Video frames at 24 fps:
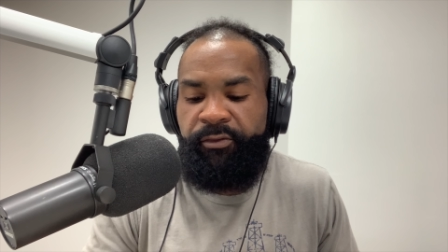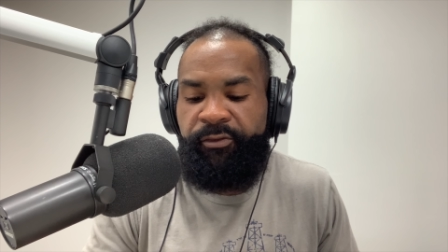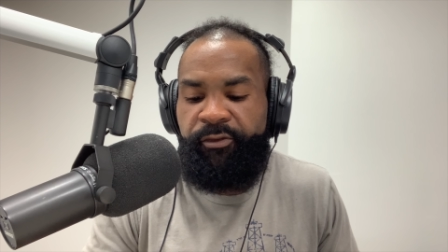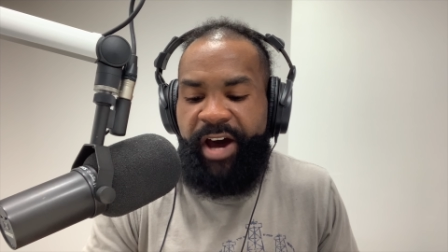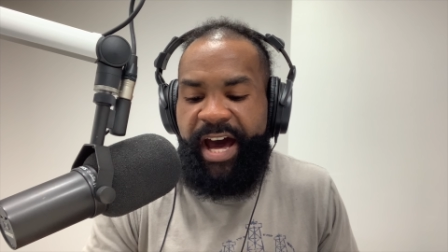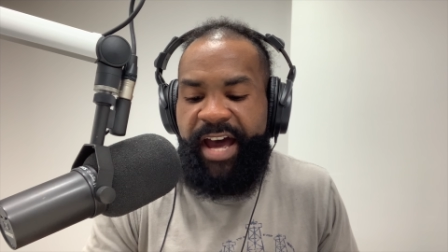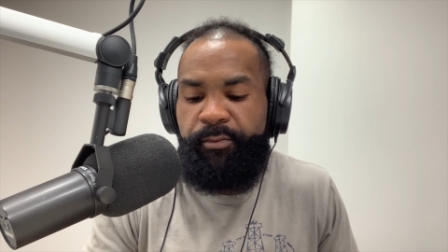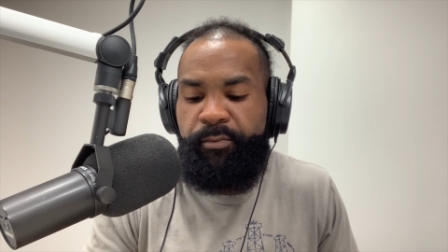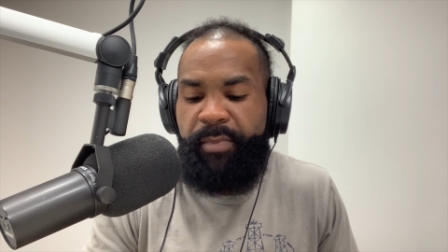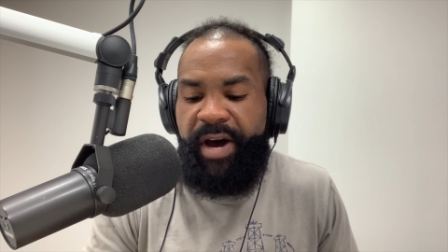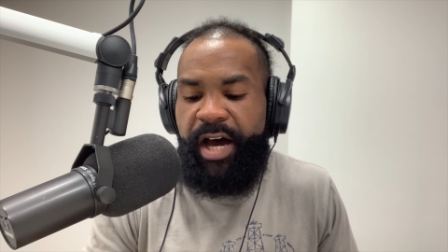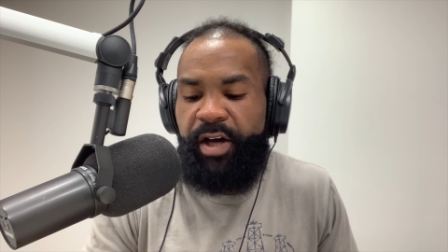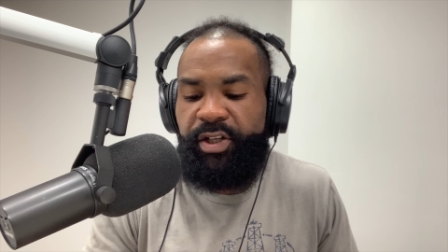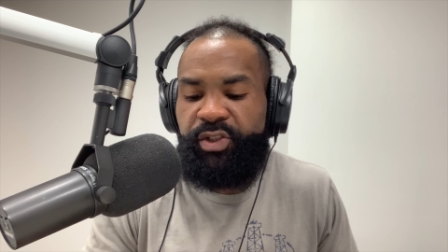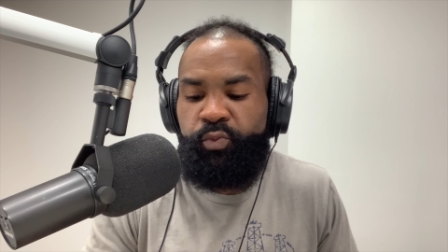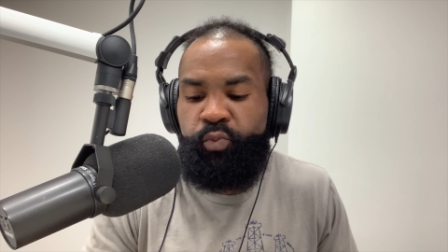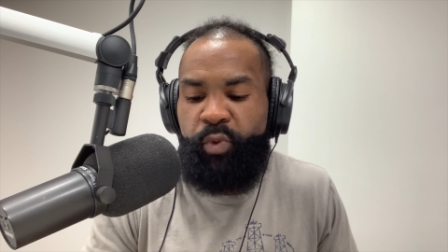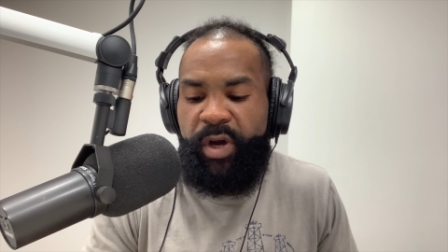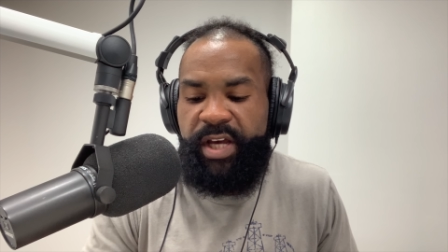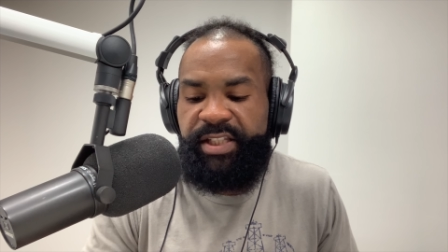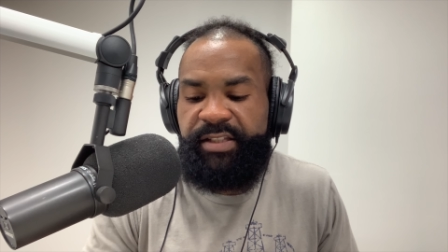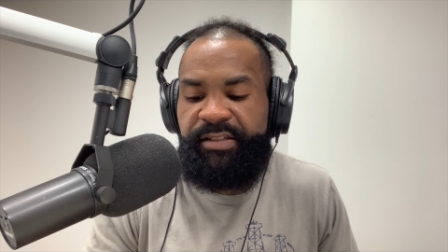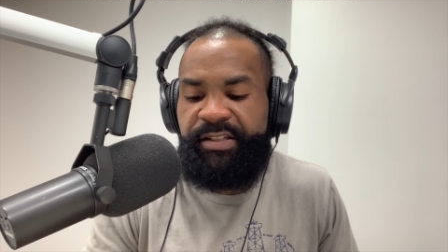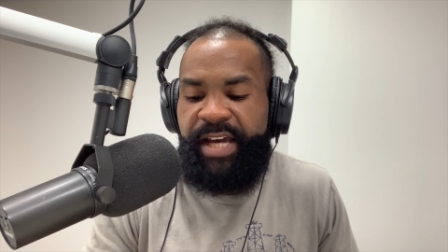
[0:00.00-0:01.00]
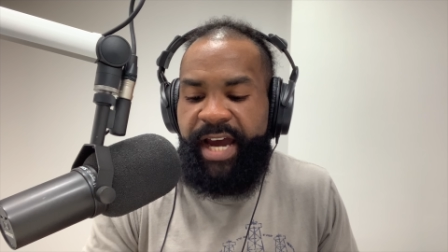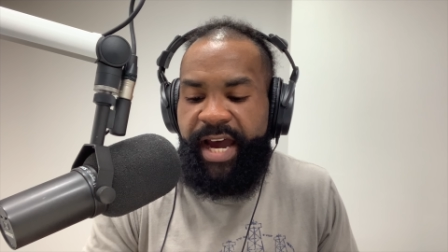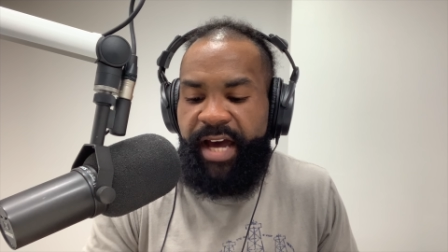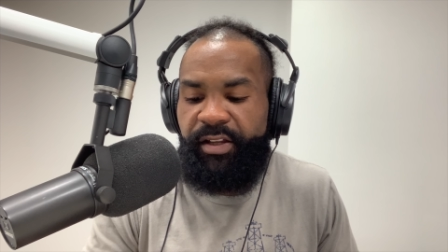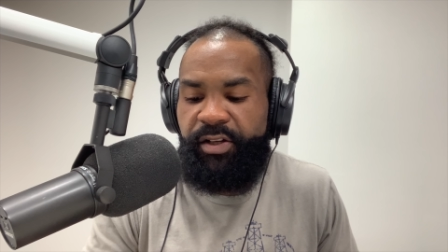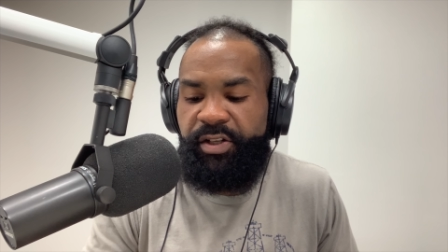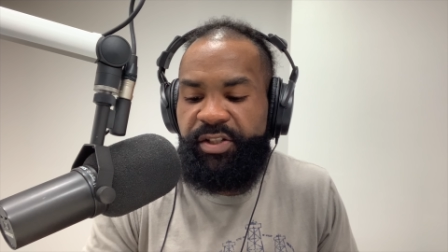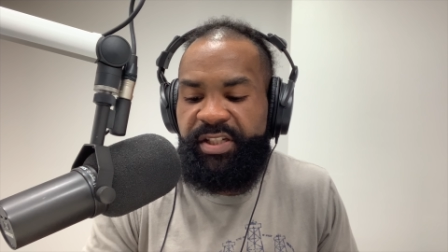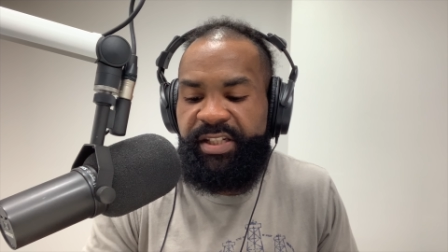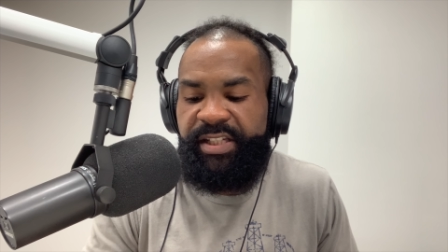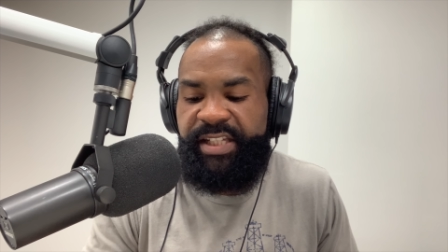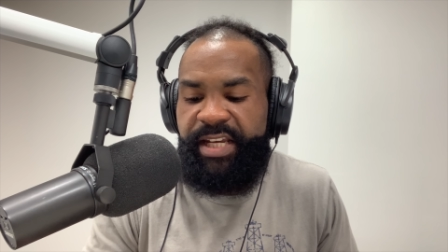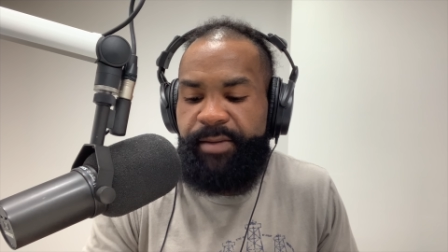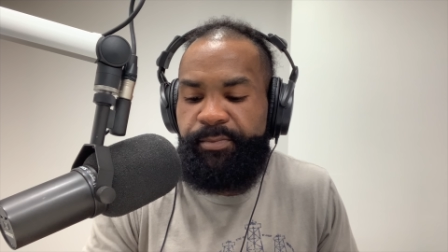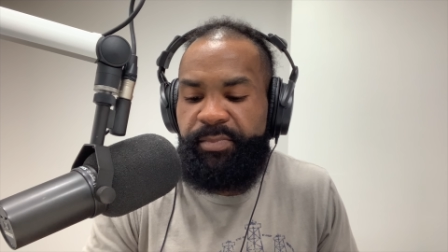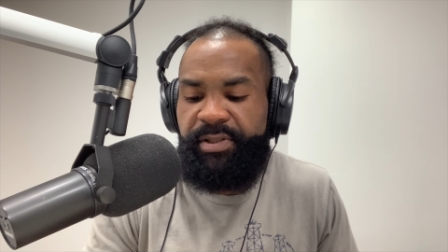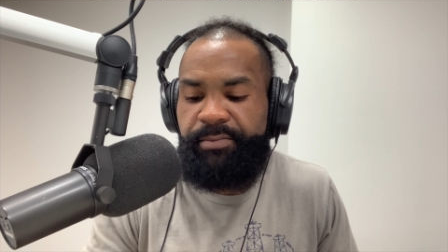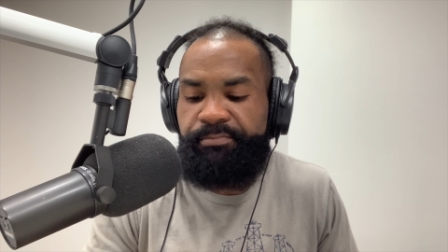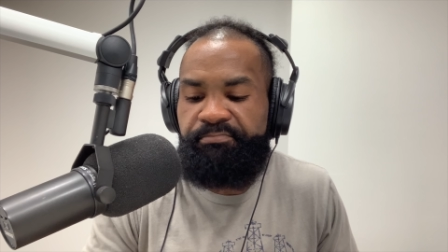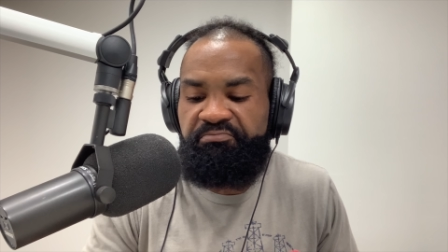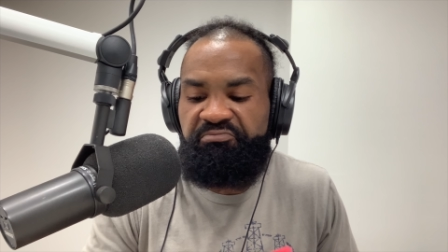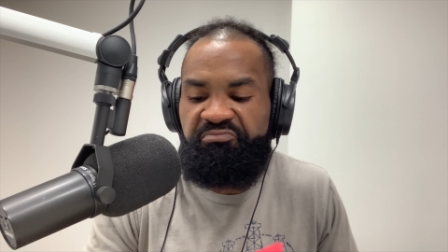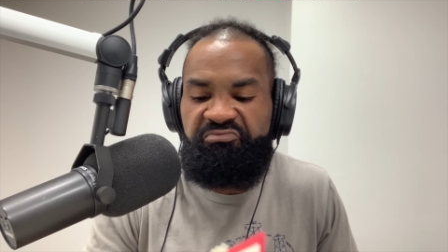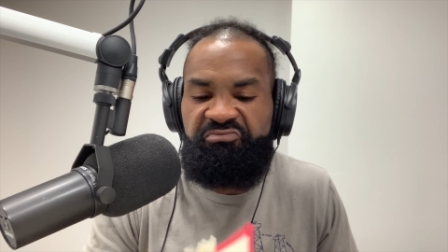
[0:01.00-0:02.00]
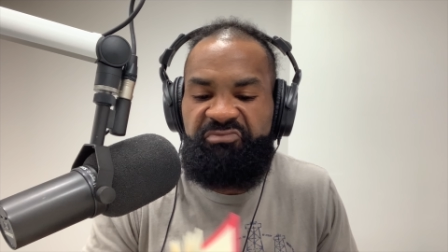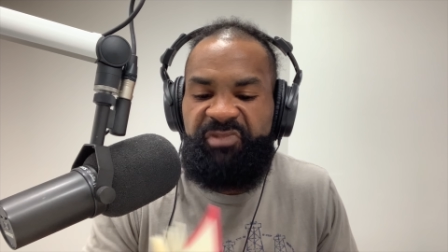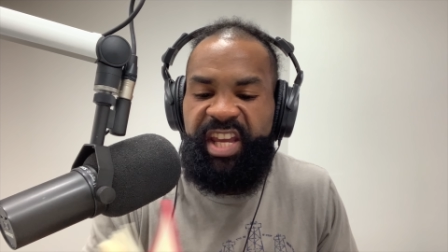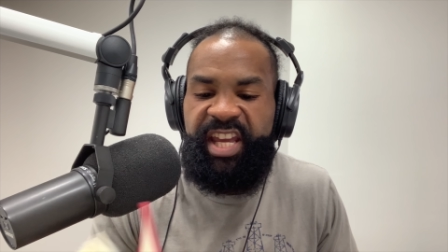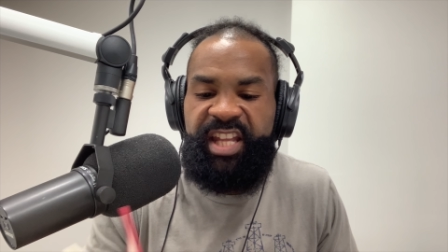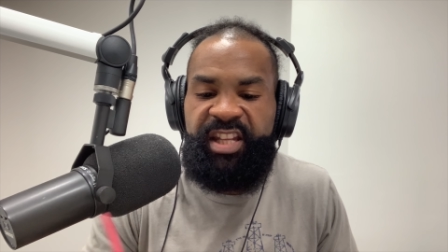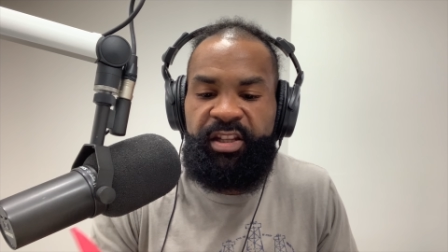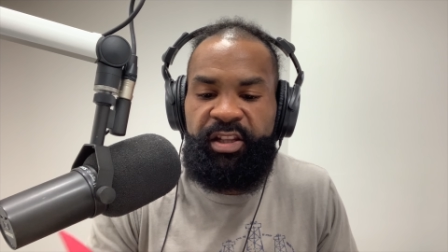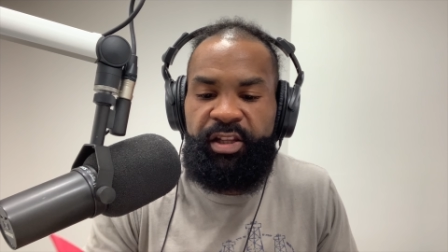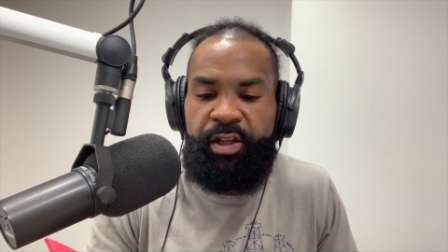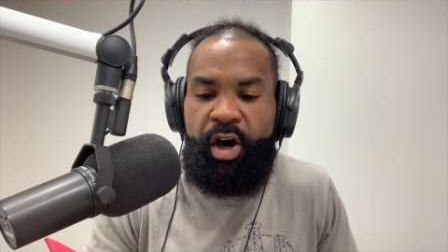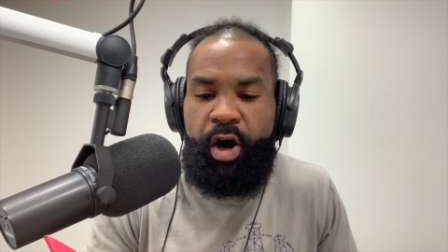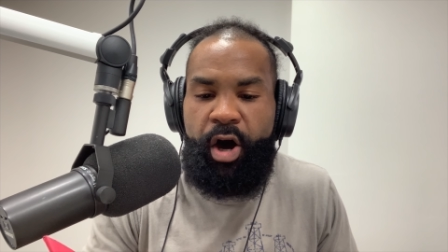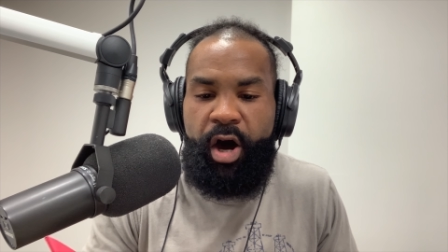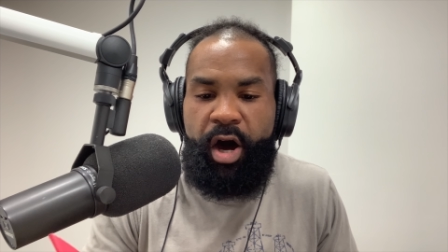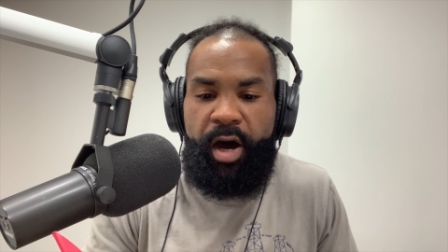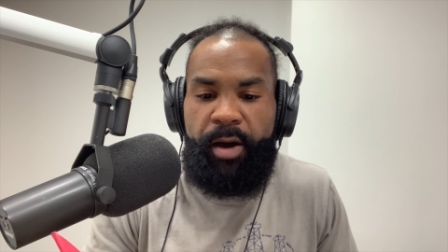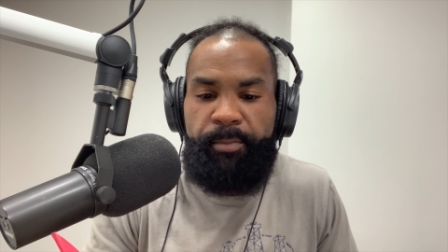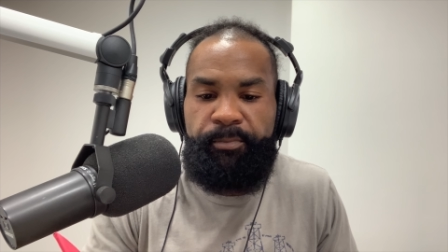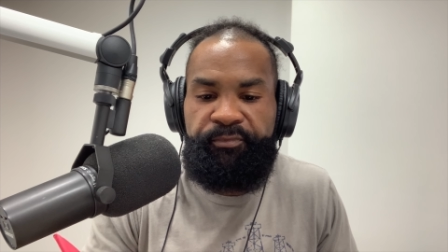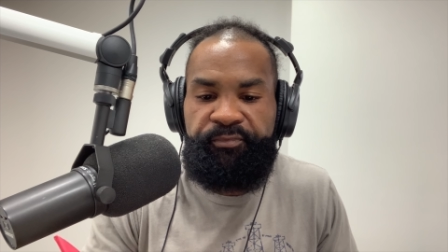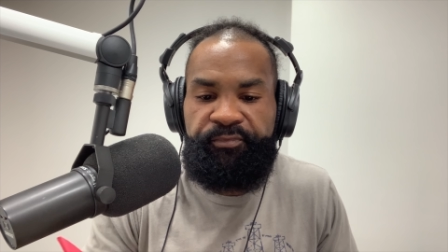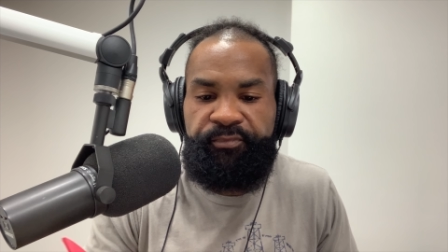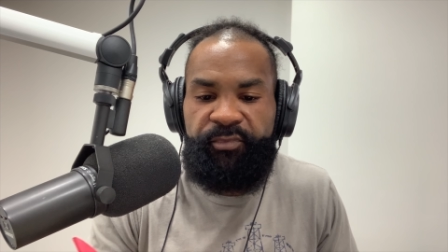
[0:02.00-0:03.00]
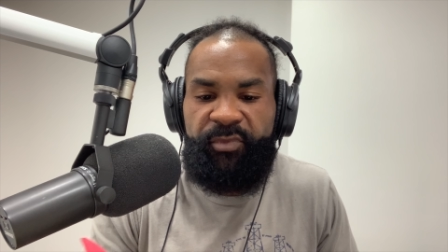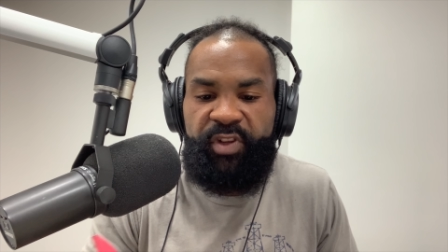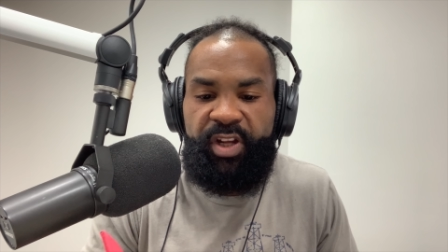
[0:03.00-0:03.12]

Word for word: five miles west of Tyler, steeped in law.